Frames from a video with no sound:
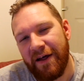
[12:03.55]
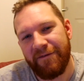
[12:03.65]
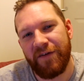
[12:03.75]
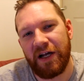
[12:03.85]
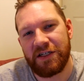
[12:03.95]

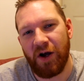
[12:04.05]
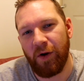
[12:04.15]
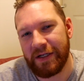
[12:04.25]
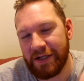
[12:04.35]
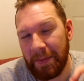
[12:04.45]
First
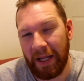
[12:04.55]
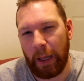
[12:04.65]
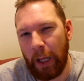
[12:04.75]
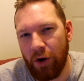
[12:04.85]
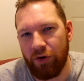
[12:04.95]
goal is going to be a
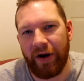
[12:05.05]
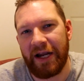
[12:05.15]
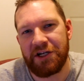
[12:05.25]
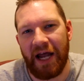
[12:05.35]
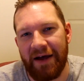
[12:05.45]

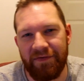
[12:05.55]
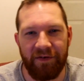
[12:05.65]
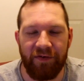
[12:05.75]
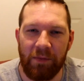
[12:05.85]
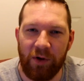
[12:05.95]
long-range effort
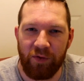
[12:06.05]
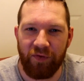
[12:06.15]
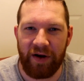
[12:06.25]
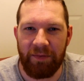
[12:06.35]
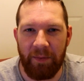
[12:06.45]
from Luke
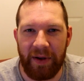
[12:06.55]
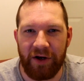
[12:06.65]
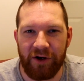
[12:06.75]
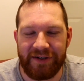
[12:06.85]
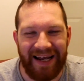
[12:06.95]
Freeman
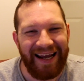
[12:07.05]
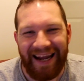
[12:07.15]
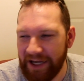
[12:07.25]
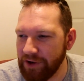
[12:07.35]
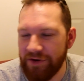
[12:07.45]
because
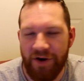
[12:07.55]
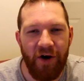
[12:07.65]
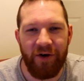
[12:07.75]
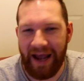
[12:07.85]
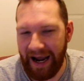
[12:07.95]
he doesn't
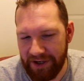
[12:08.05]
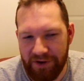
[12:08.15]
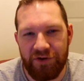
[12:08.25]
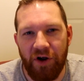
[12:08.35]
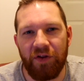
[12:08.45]
know yet. He
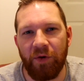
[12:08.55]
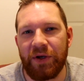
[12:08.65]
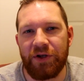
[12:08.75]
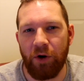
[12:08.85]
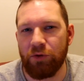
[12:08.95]
doesn't know that
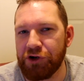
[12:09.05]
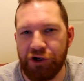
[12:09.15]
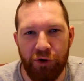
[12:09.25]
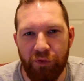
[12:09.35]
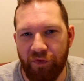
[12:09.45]
we don't
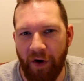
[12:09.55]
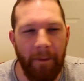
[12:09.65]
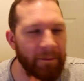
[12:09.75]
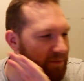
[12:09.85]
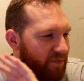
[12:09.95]
shoot
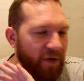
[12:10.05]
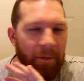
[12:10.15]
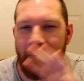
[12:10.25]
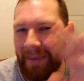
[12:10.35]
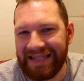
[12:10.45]
from
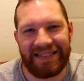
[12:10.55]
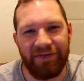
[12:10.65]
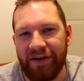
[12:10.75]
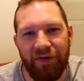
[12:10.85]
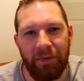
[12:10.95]

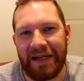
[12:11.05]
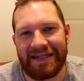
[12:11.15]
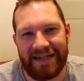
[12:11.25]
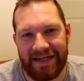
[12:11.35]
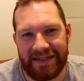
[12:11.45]
massively from
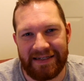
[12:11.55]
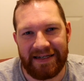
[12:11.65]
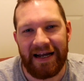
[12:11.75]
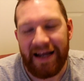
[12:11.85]
distance.